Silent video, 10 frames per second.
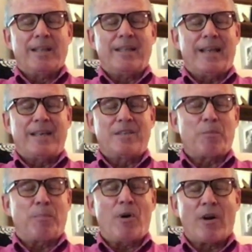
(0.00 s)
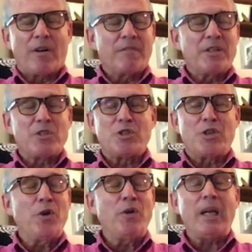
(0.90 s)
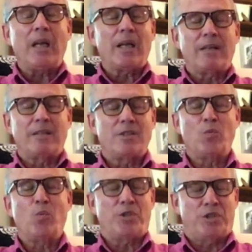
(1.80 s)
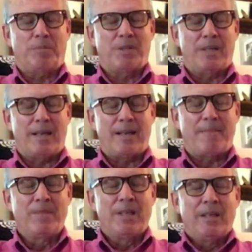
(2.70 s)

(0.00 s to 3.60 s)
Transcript: that is a part of this tuning in to worship today.